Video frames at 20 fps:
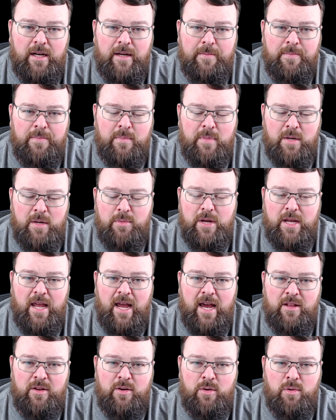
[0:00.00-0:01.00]
midweek
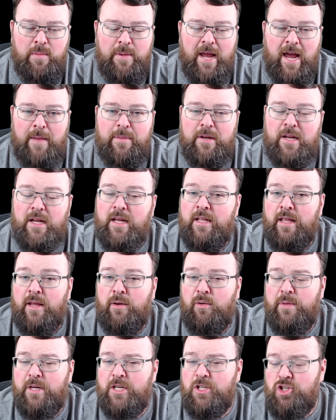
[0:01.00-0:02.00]
gathering will be happening. And
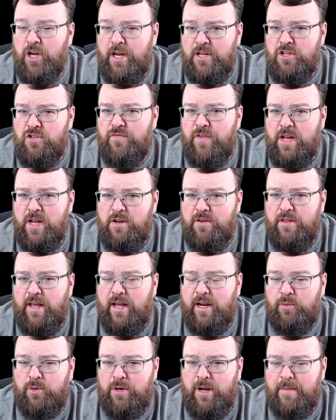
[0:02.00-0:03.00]
there will be a change of venue
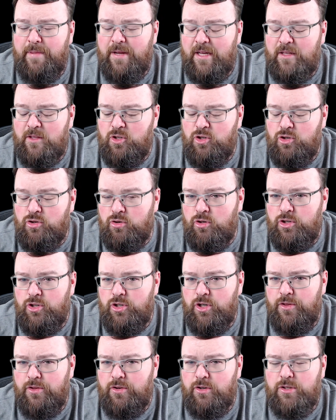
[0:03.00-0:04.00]
that it will not be at the
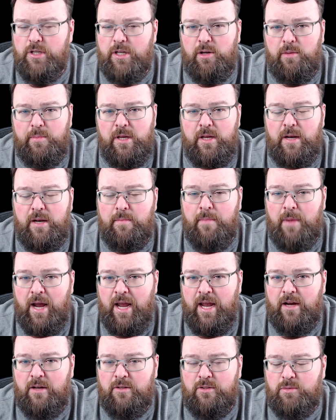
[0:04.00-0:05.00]
church on Thursday. It'll be at
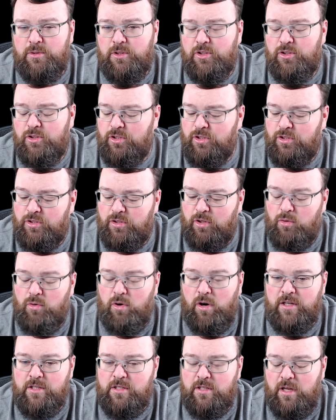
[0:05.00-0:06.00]
my house, which is just
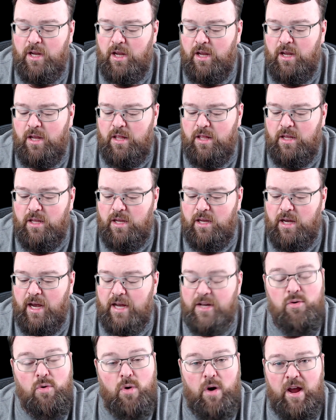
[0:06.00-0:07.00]
across the
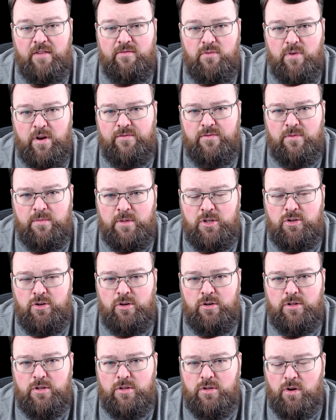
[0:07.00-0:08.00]
driveway from the
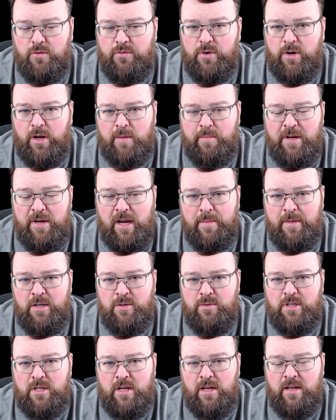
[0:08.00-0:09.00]
church. So if you're going to be coming
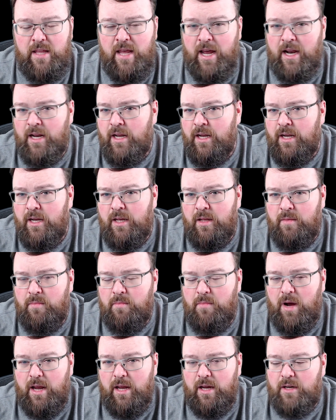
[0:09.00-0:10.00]
to attend that,
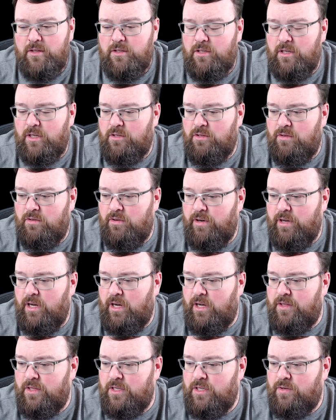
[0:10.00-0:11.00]
my house,
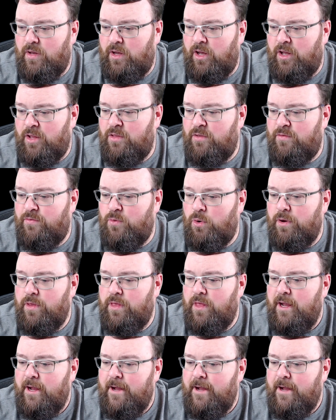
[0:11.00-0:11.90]
6:30 on the 4th.